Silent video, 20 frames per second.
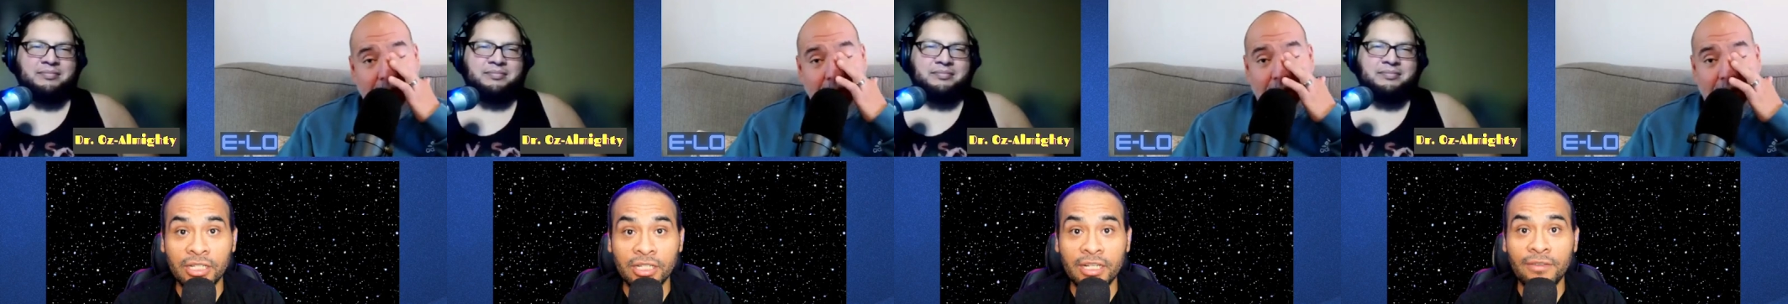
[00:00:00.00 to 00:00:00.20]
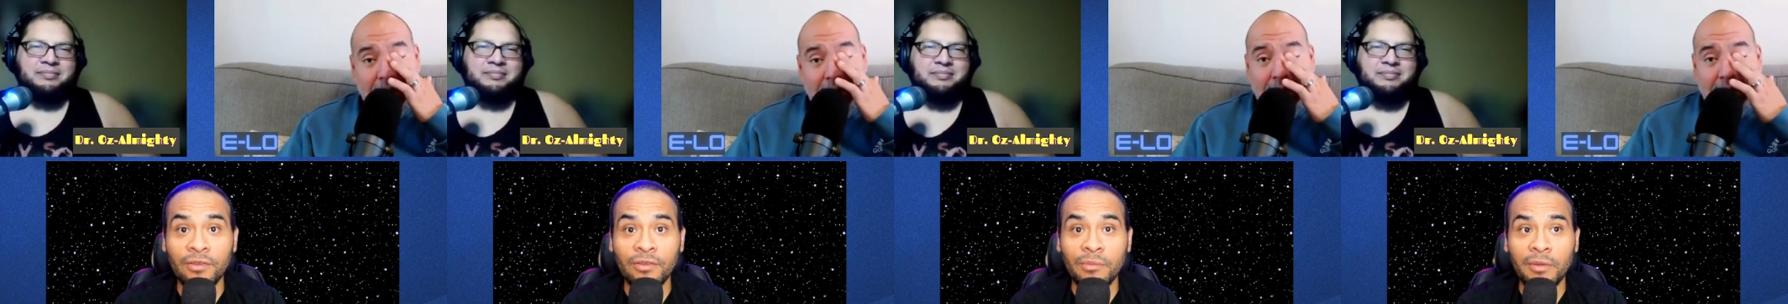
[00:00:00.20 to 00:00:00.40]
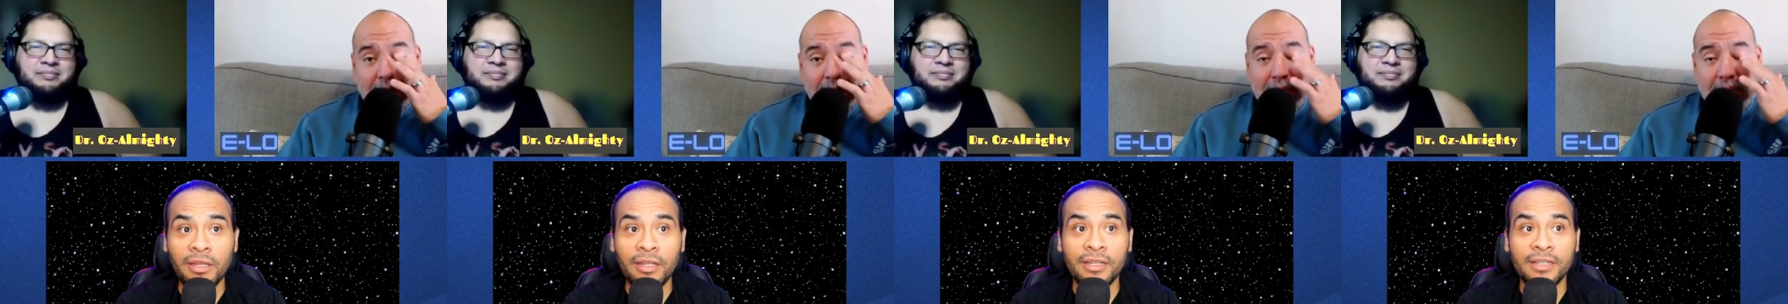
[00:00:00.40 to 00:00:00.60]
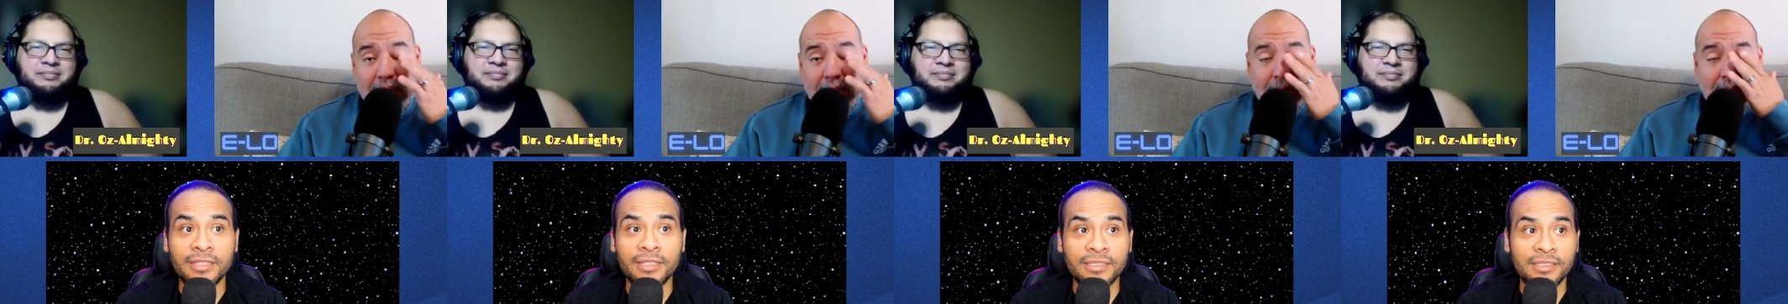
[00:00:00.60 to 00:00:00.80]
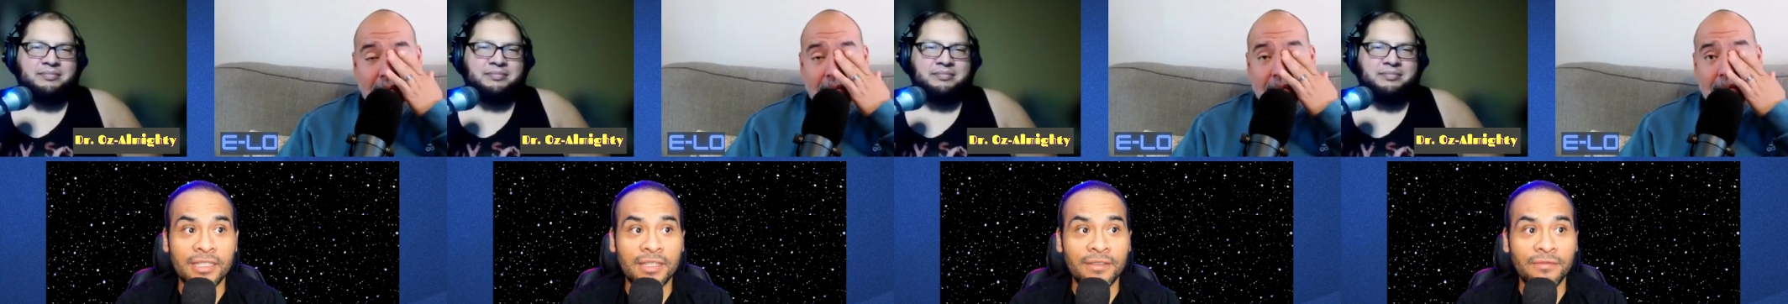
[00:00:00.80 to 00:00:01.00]
Speaker 1: live among
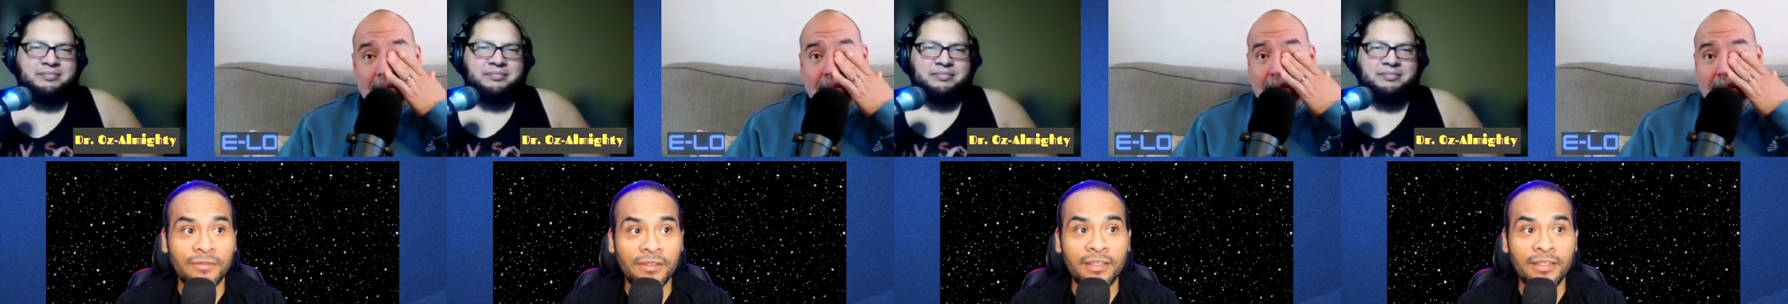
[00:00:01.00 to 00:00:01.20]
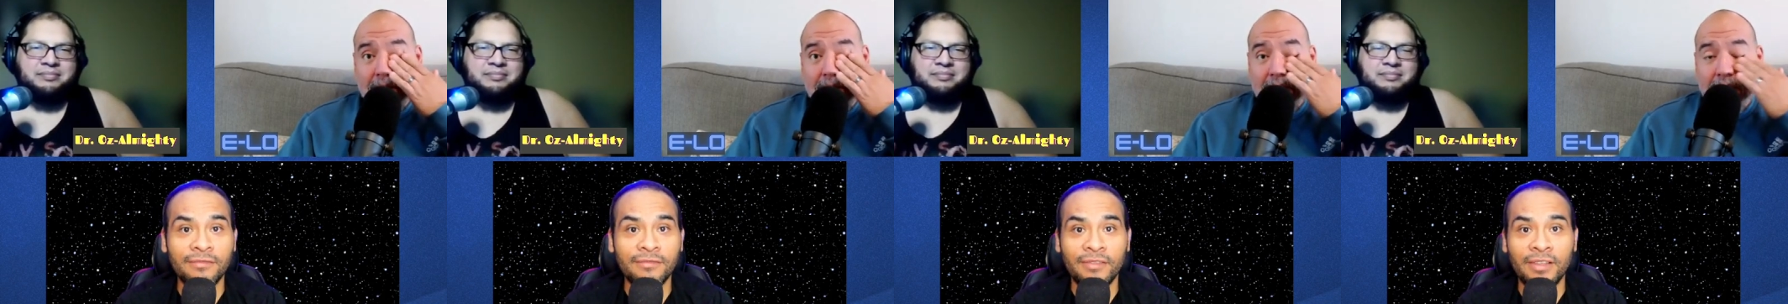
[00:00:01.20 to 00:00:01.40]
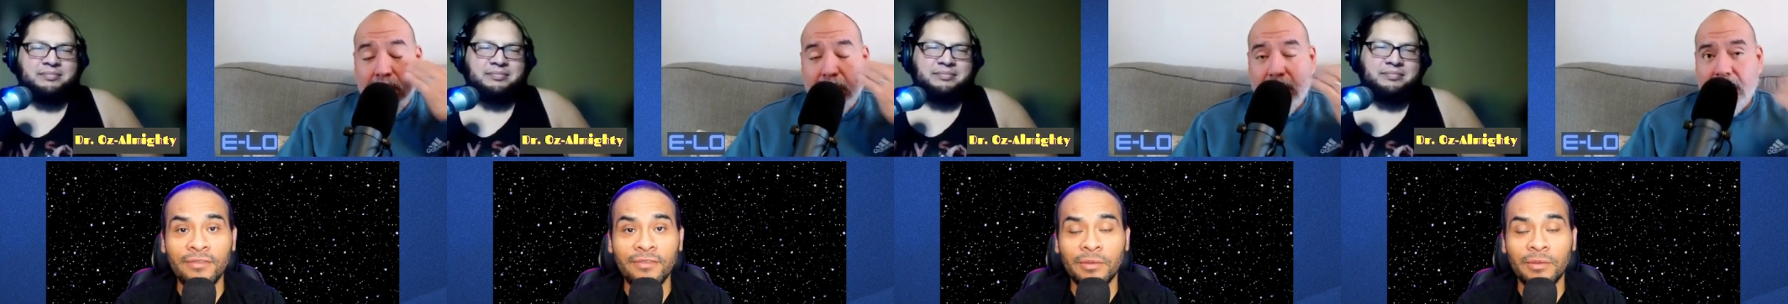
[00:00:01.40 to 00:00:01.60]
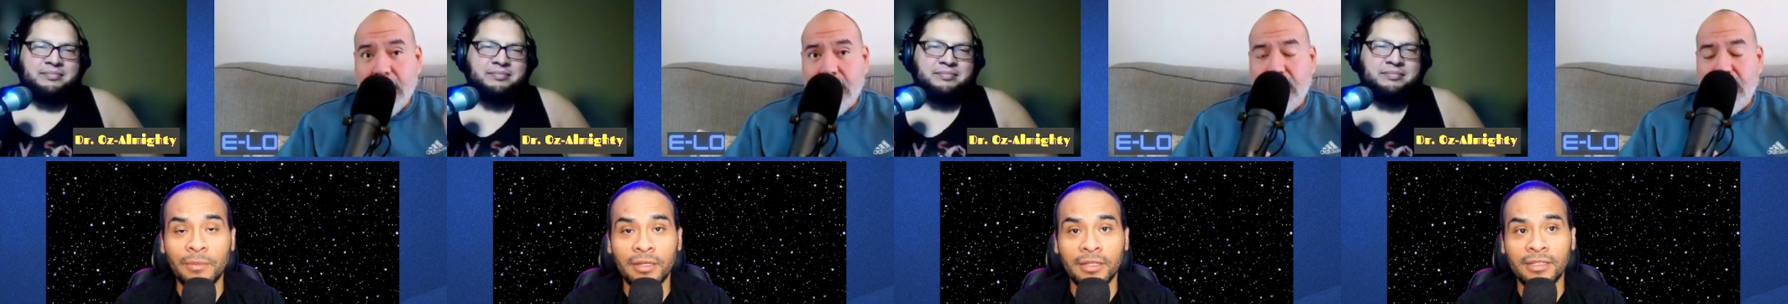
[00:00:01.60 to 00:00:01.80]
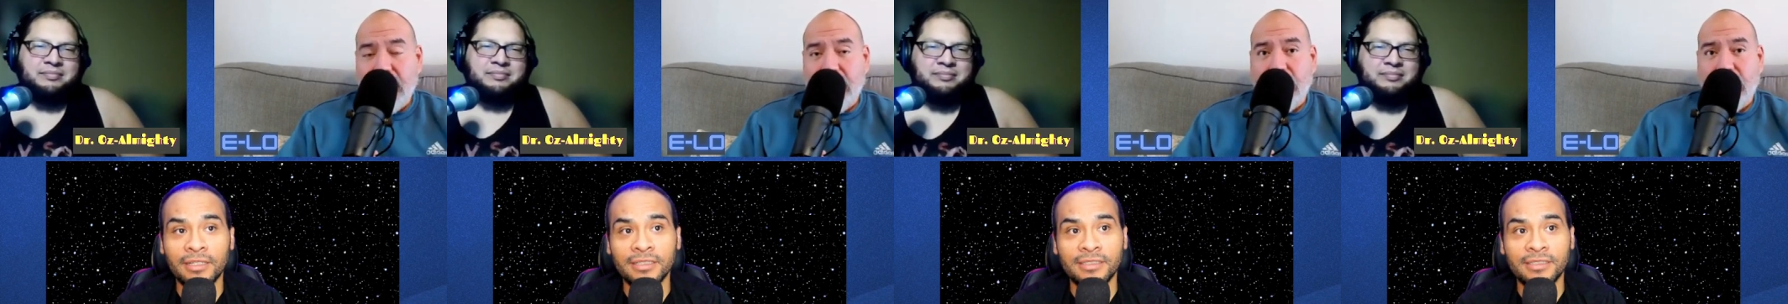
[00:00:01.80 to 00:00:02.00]
us. They've lived
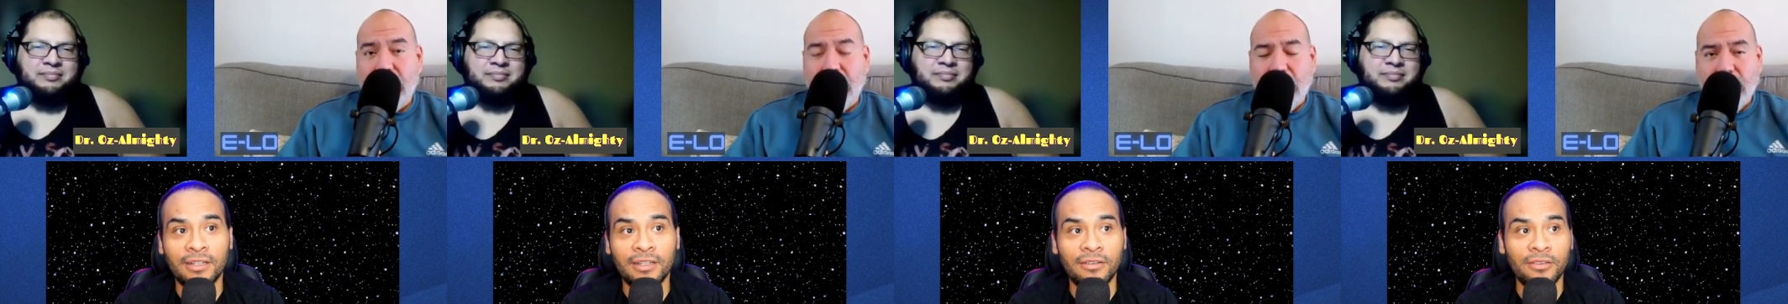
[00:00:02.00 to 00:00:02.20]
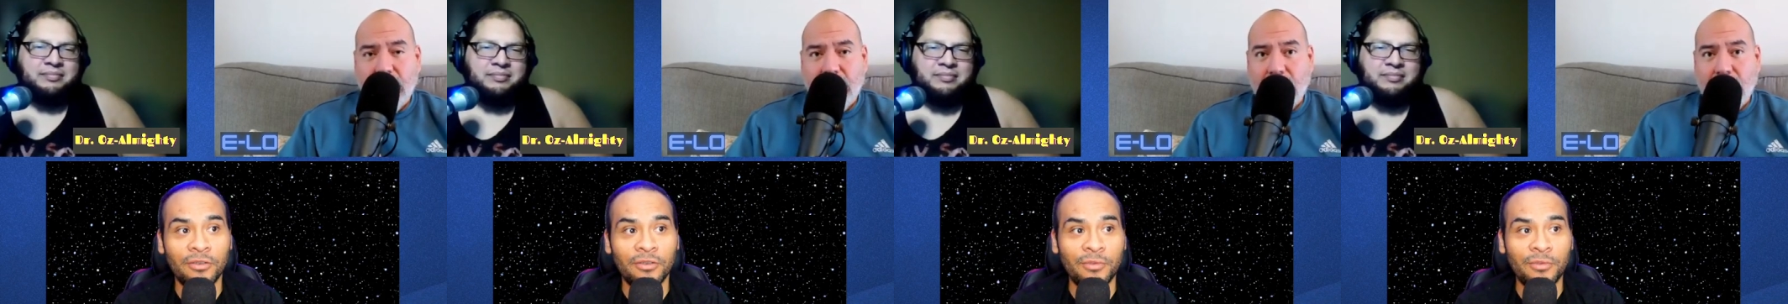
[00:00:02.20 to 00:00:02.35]
among us. They're the